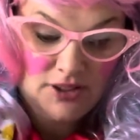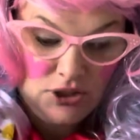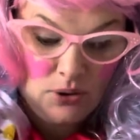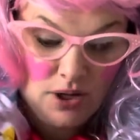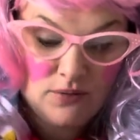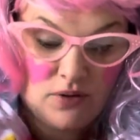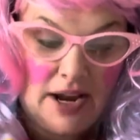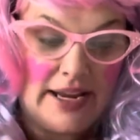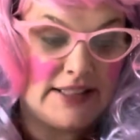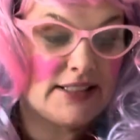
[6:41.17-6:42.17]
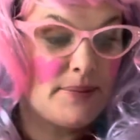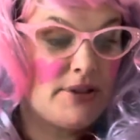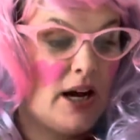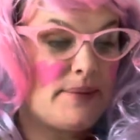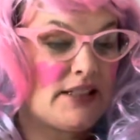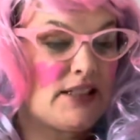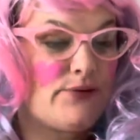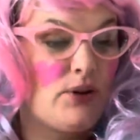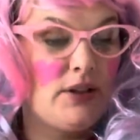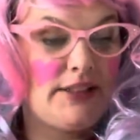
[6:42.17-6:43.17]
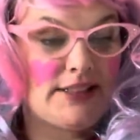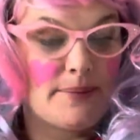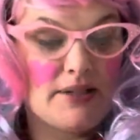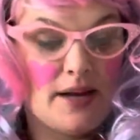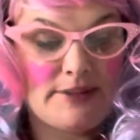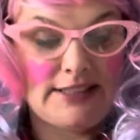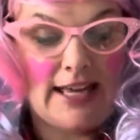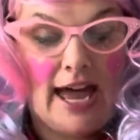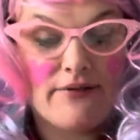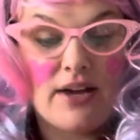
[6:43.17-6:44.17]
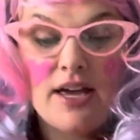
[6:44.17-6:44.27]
You're right. Sometimes it's full and sometimes it's half.